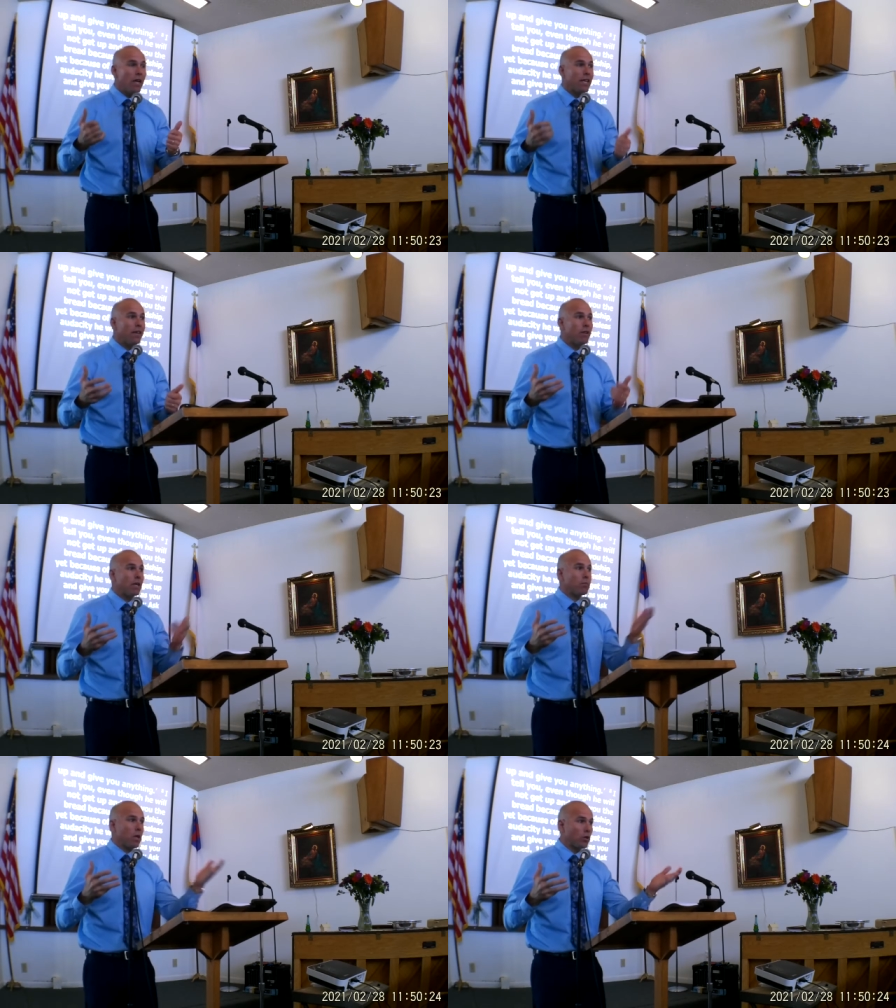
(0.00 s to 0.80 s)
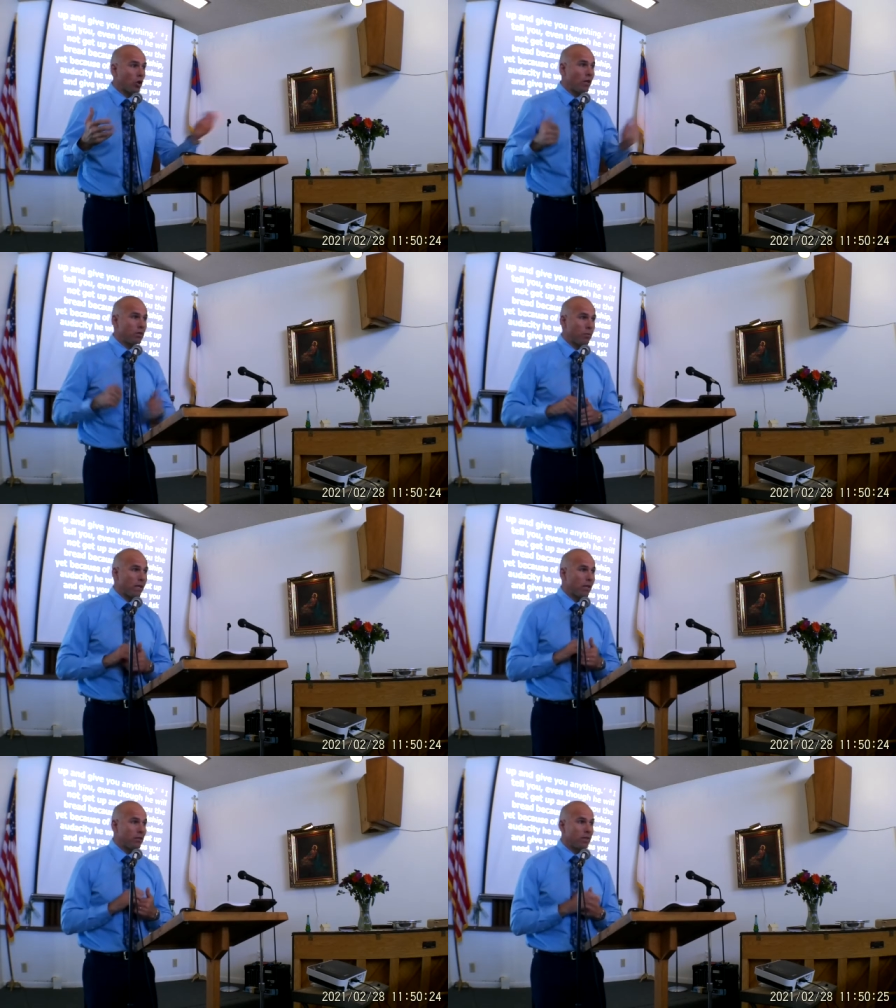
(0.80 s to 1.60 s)
giving him the trust
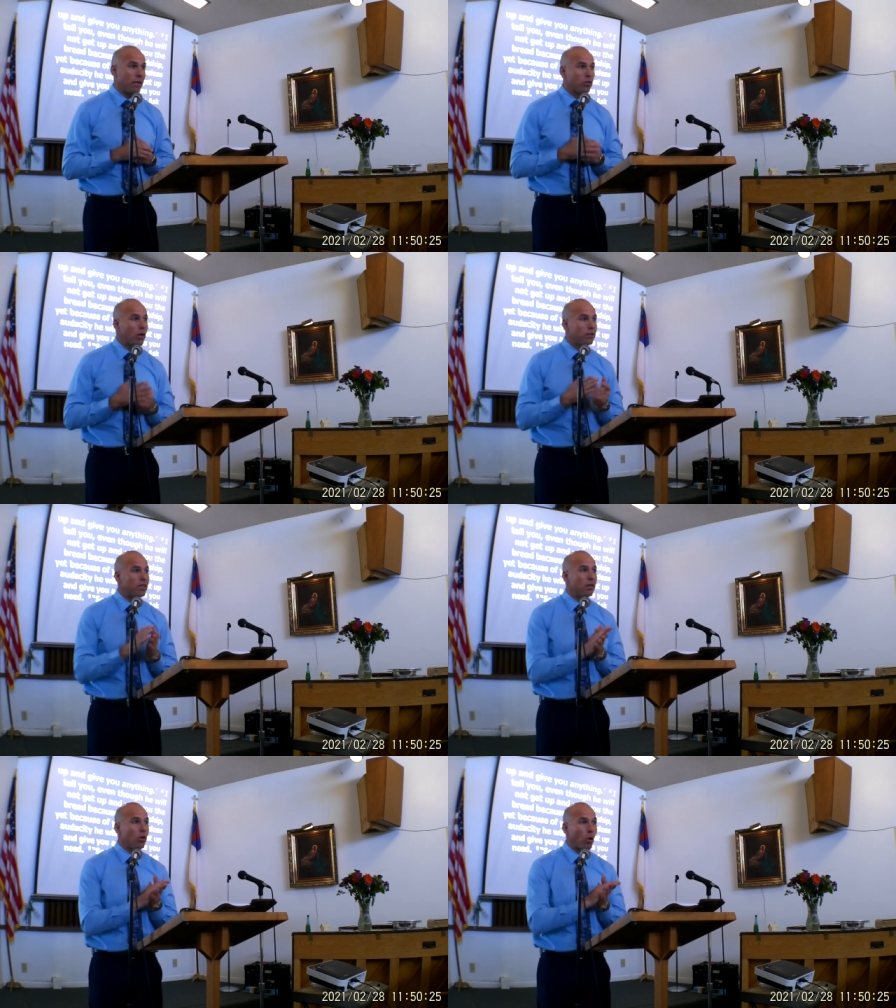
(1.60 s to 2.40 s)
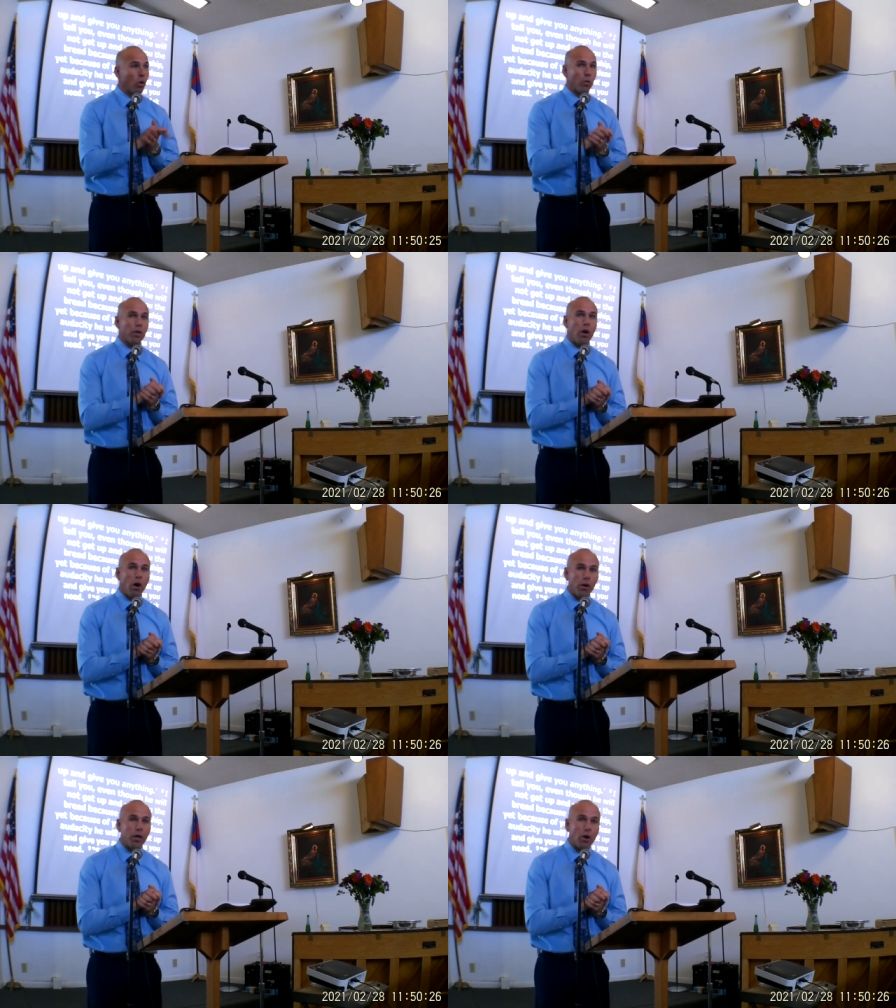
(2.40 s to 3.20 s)
because trust in the Lord with
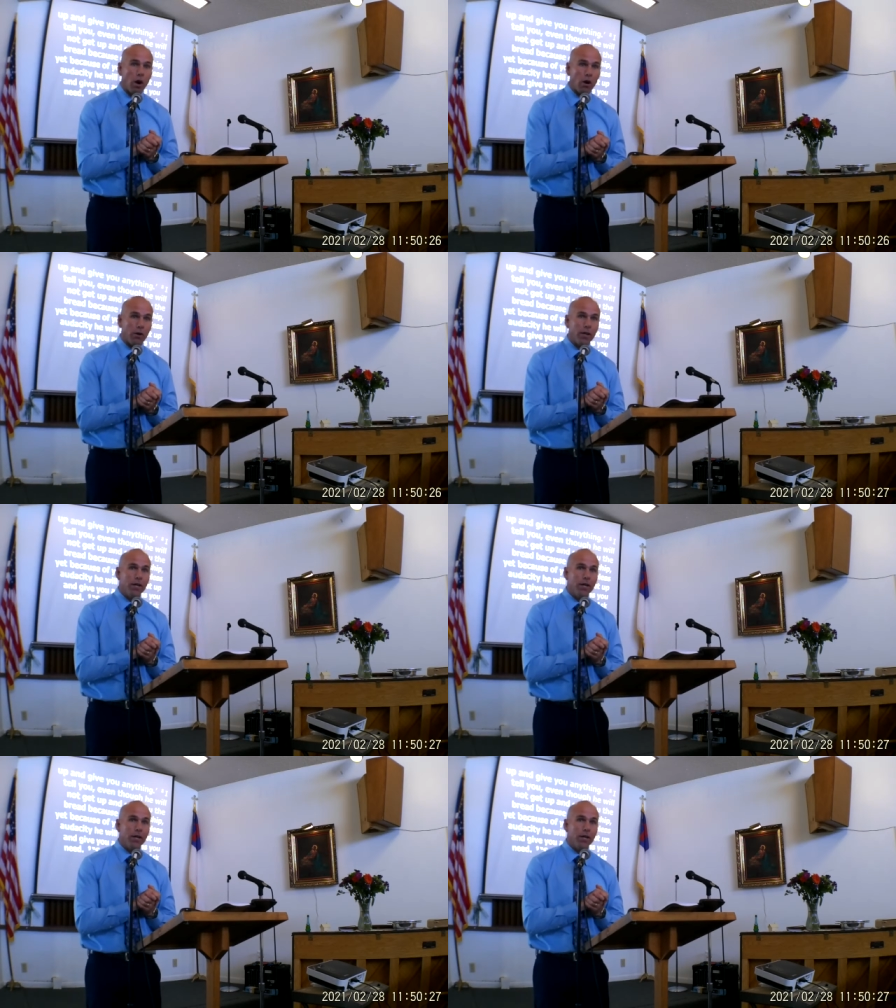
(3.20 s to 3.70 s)
all your heart.